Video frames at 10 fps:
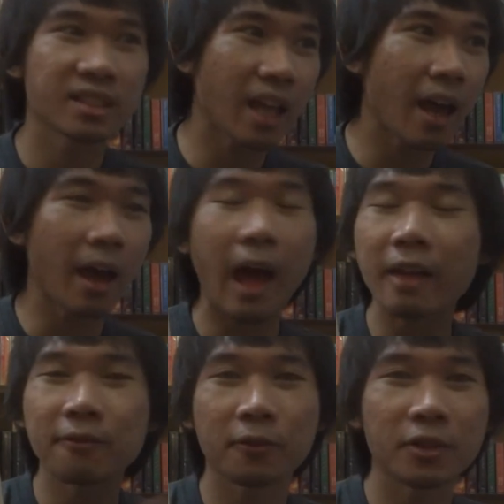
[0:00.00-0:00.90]

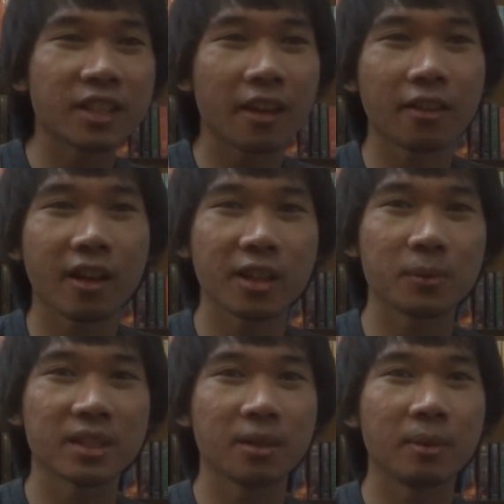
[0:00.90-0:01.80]
At first I thought it
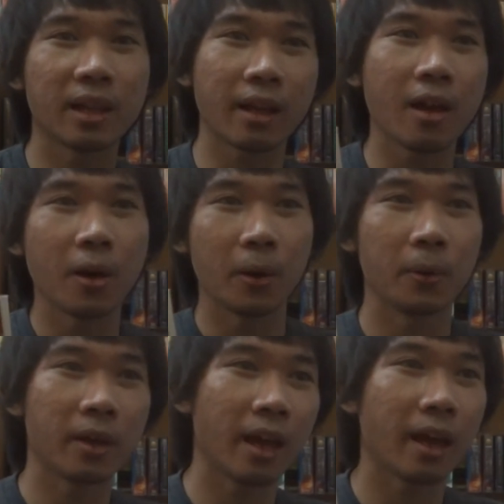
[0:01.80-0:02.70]
was going to be like,
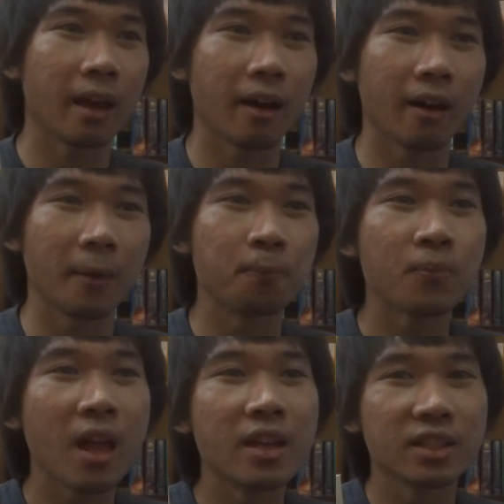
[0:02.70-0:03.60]
okay,
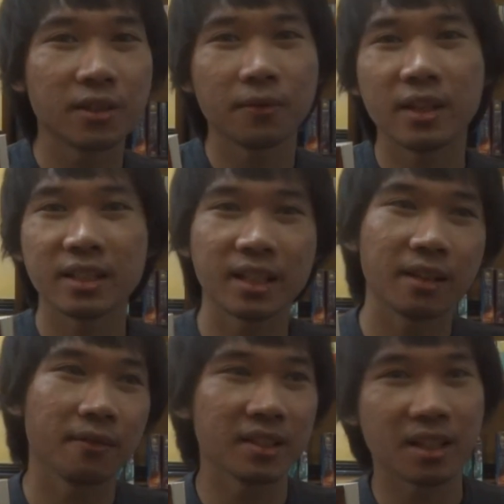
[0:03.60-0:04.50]
Sophia's going
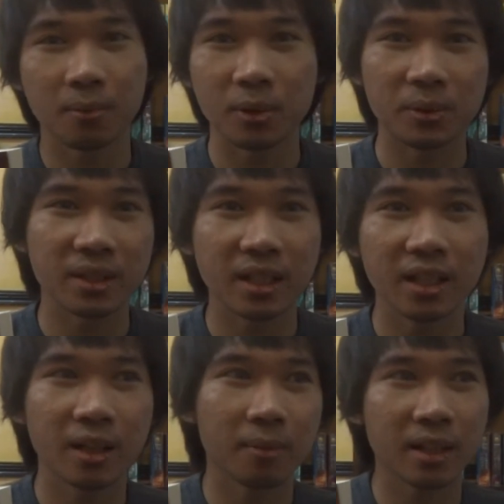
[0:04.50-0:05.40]
to visit a
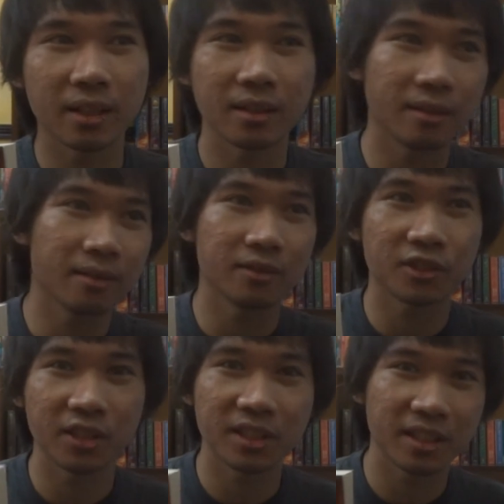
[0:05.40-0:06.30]
museum and then
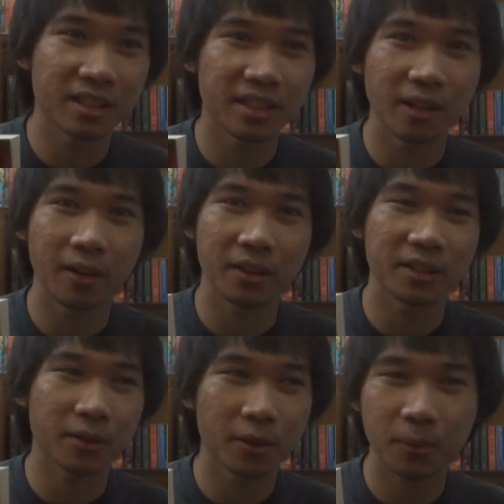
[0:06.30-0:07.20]
she's going to see all
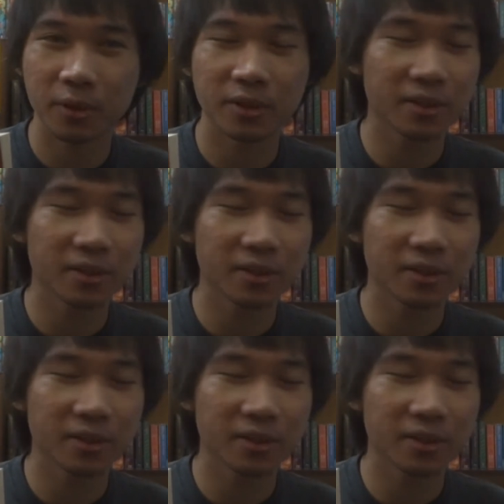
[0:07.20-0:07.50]
these artworks or